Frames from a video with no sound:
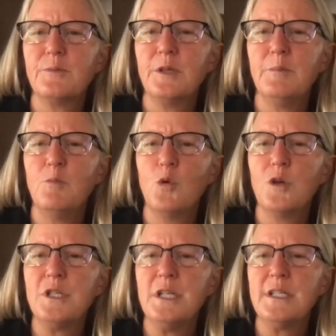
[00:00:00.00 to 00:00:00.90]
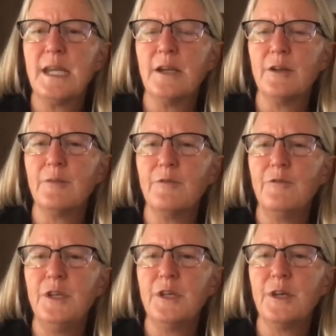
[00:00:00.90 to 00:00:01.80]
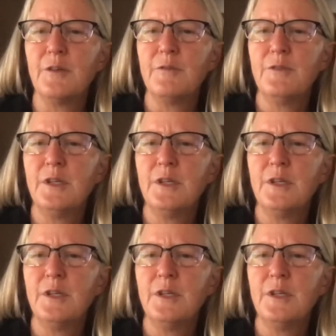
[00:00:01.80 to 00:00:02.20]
in more detail via